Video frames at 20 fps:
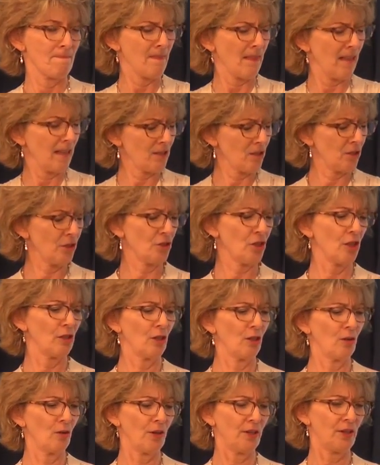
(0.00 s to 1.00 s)
Let's look to the
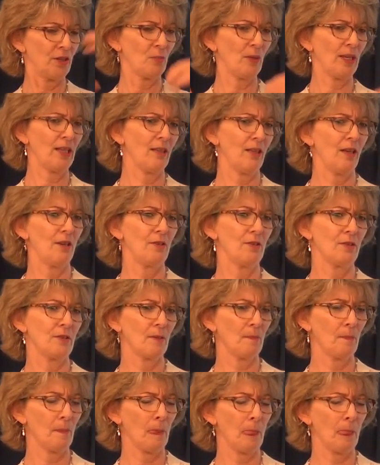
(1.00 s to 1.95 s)
Lord as we close.